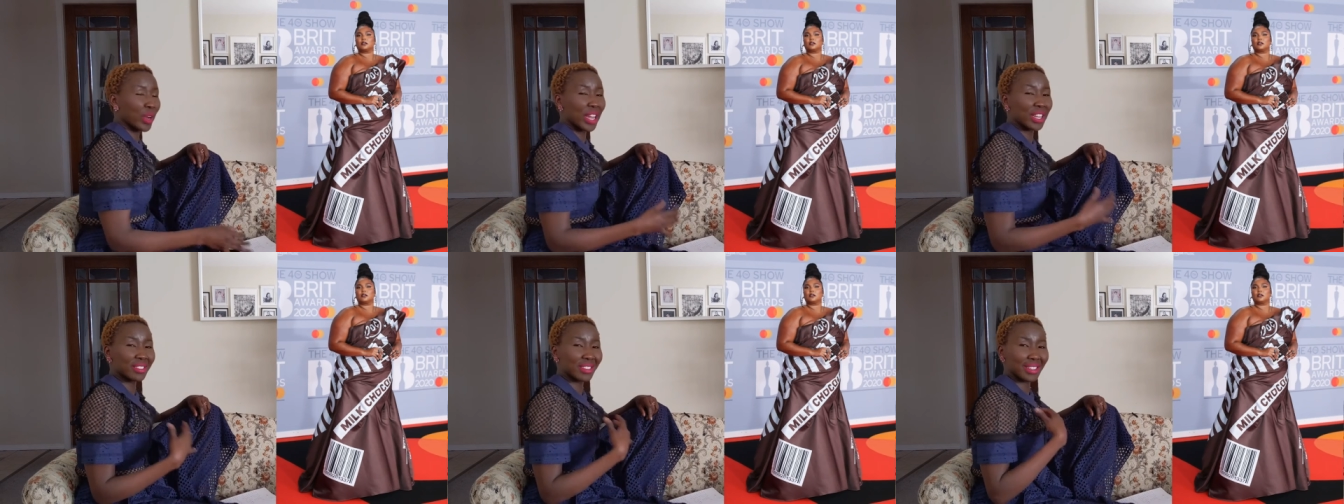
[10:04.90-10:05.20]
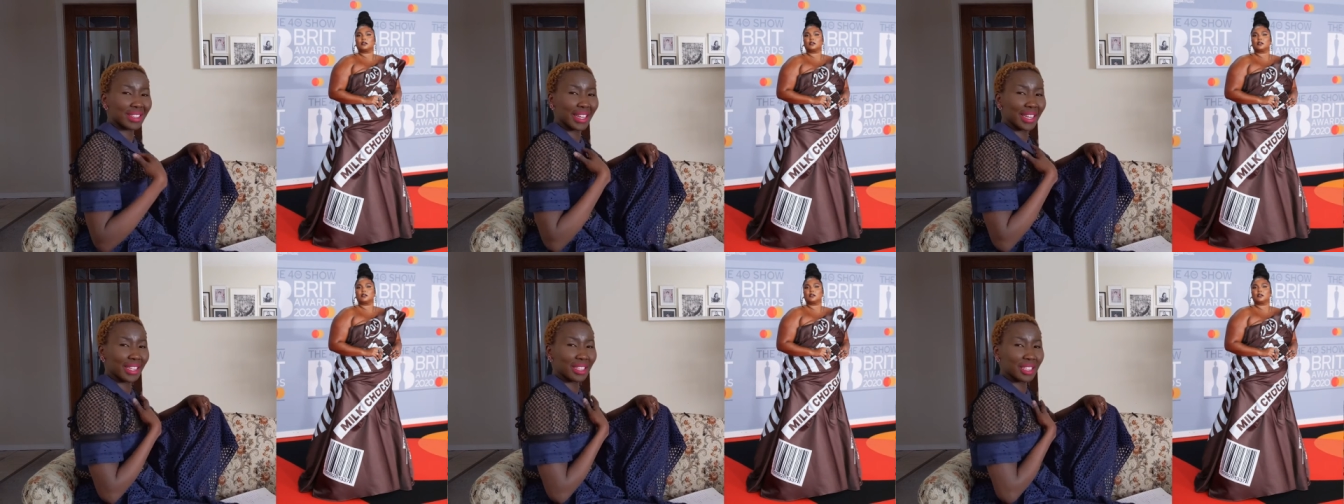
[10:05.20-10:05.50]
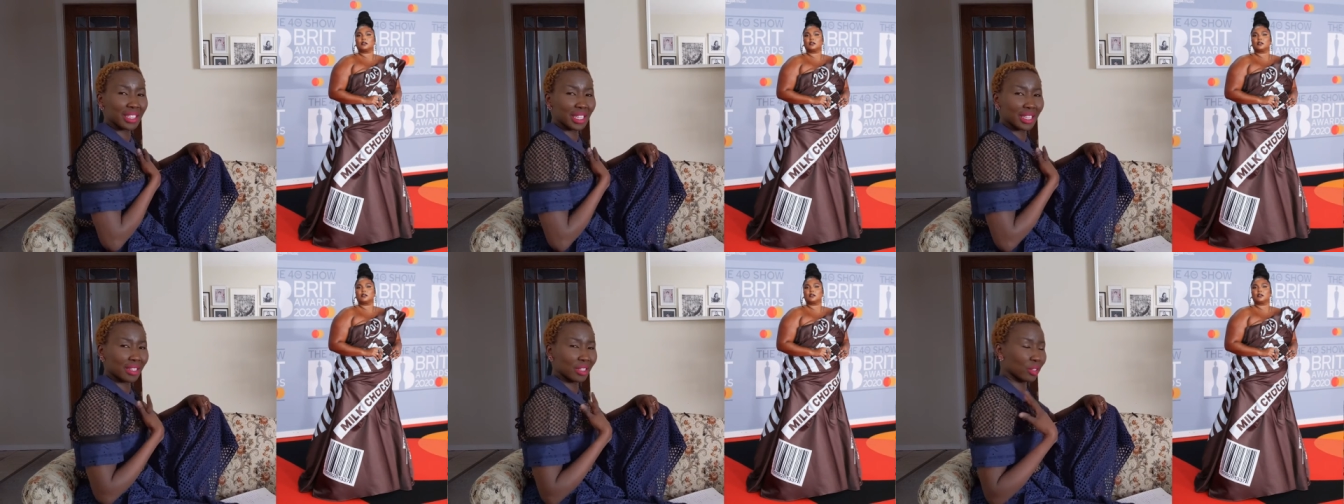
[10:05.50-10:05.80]
dress,
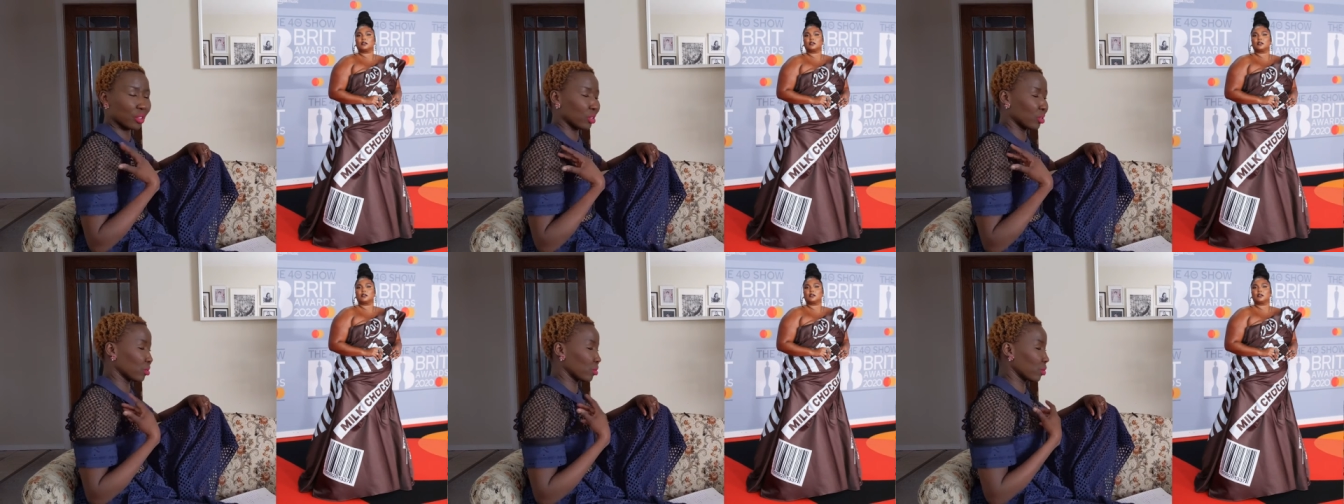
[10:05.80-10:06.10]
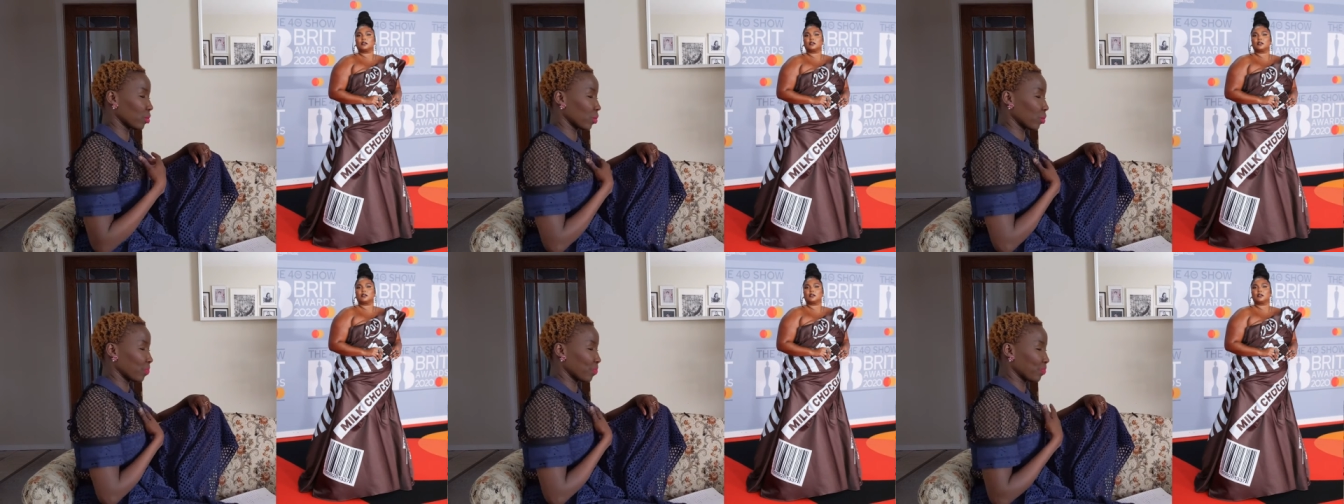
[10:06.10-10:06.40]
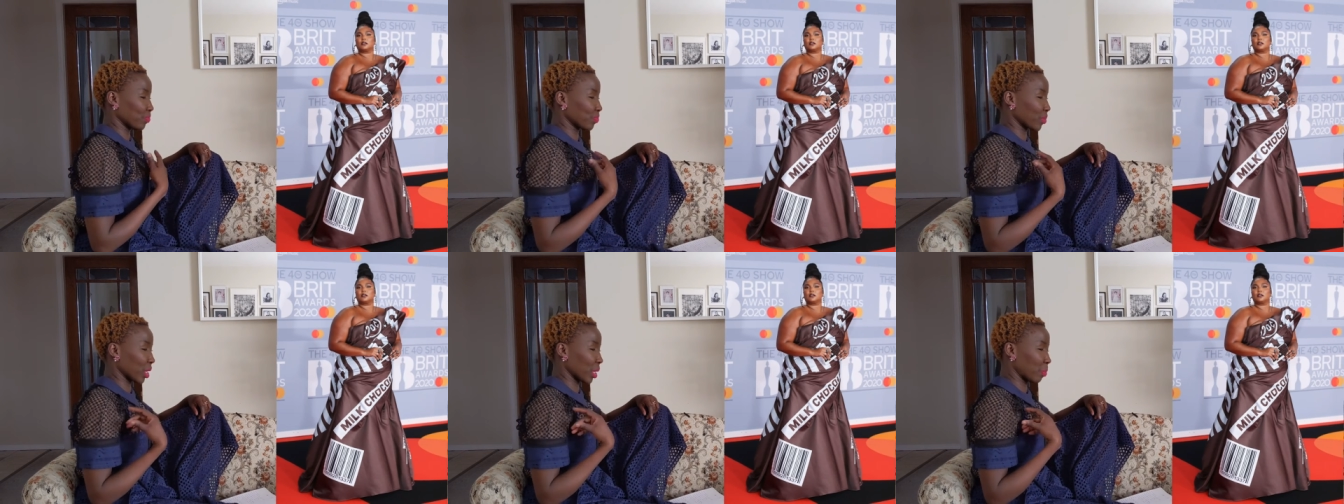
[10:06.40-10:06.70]
like the
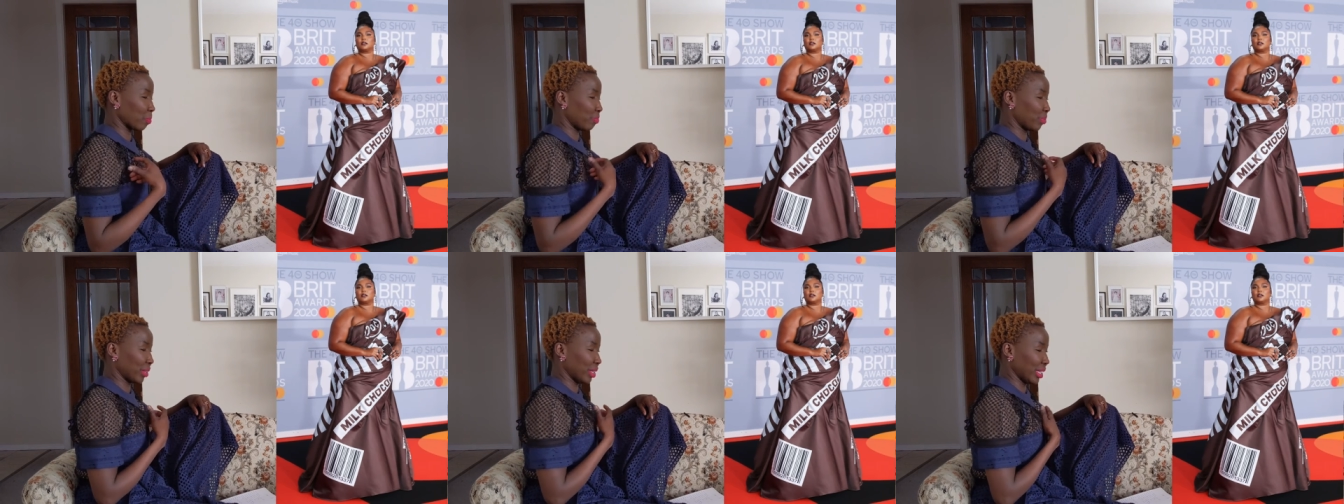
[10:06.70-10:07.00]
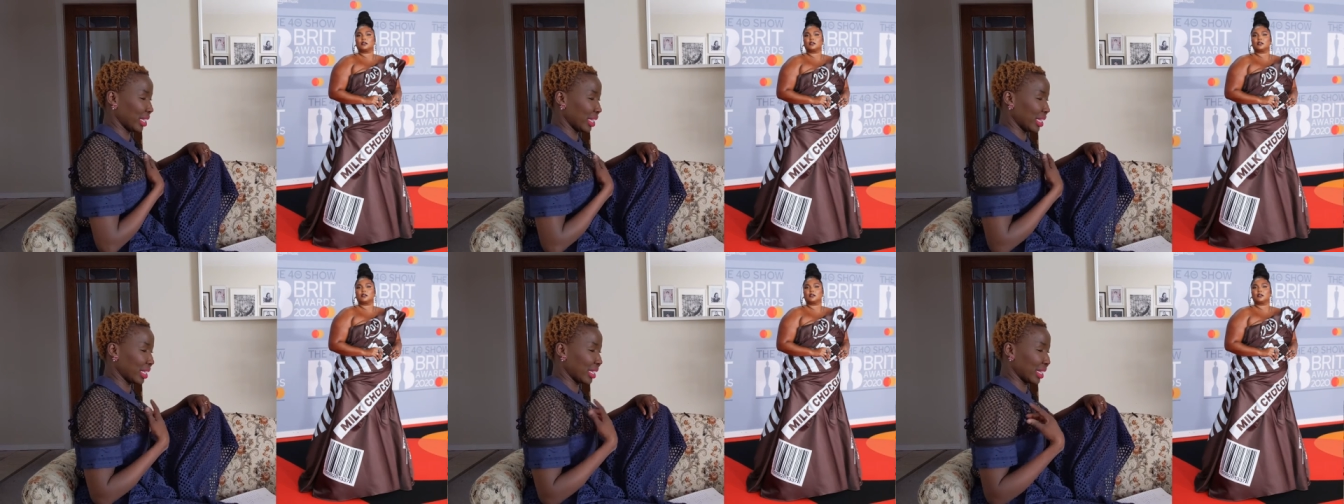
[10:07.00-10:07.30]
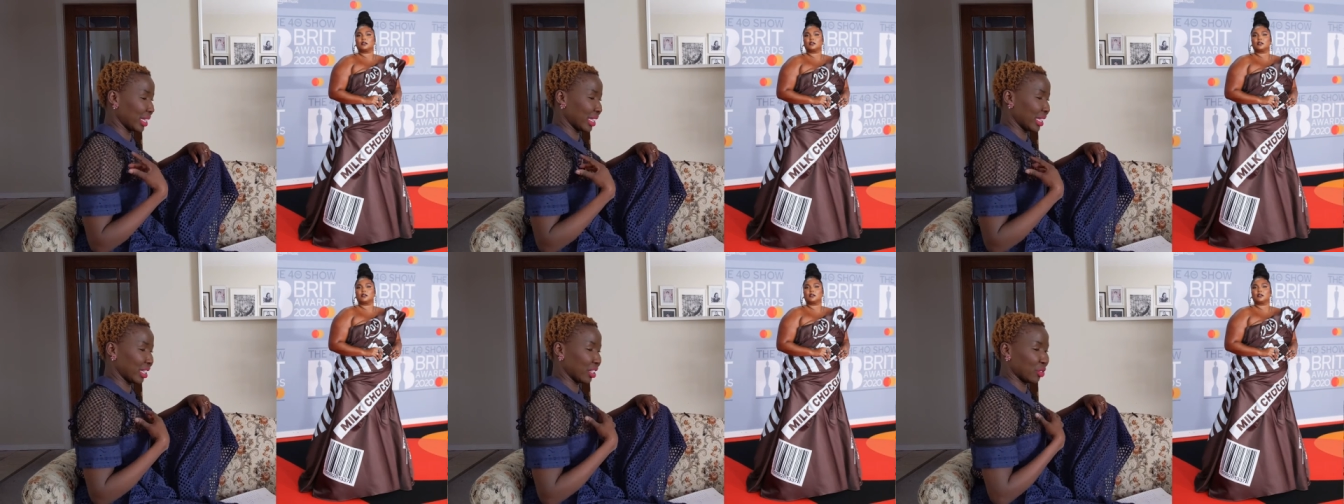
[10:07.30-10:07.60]

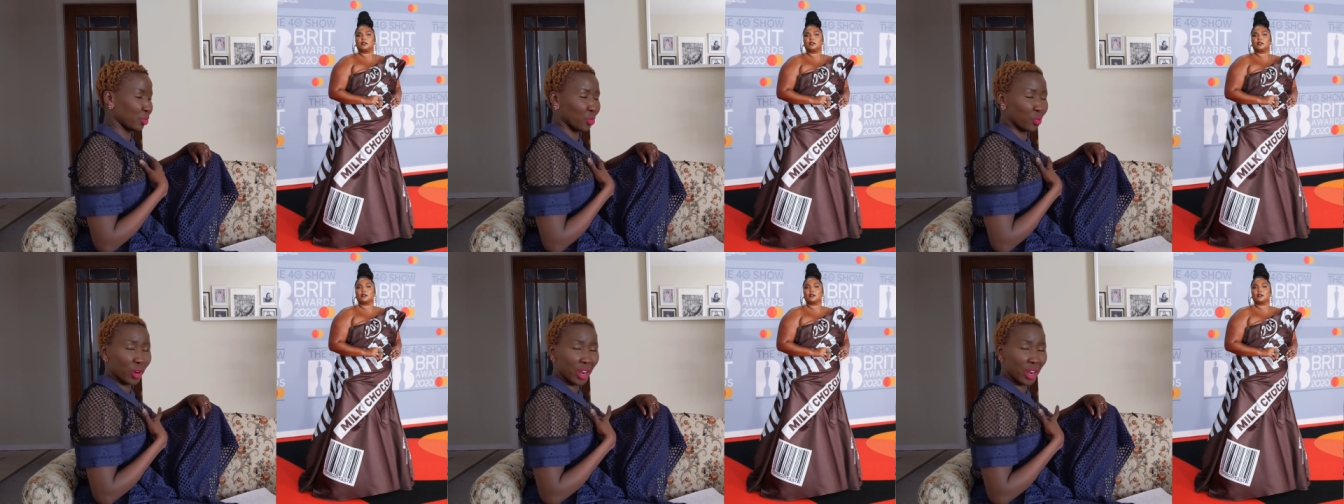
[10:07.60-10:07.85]
pleated